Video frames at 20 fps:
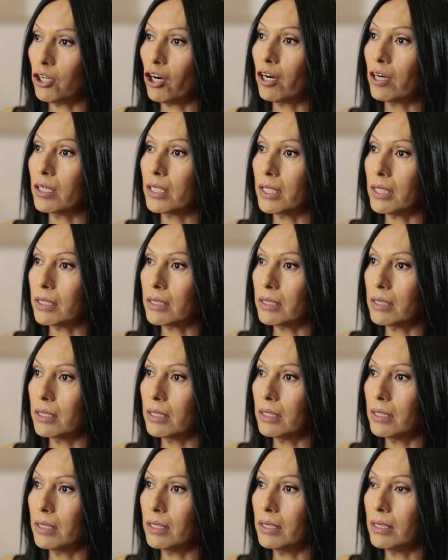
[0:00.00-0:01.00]
Target
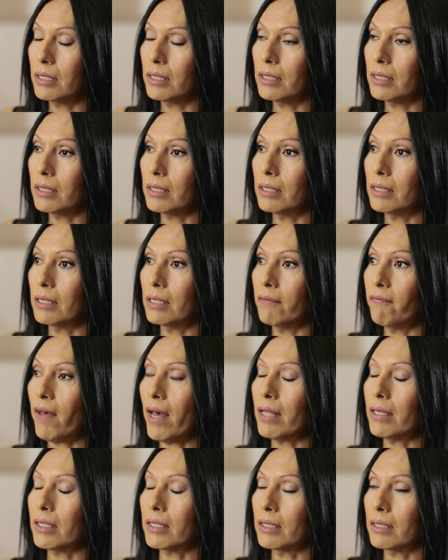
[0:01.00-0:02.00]
in the
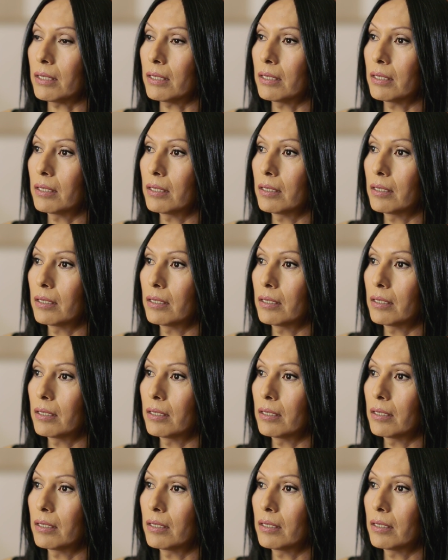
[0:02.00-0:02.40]
Valley.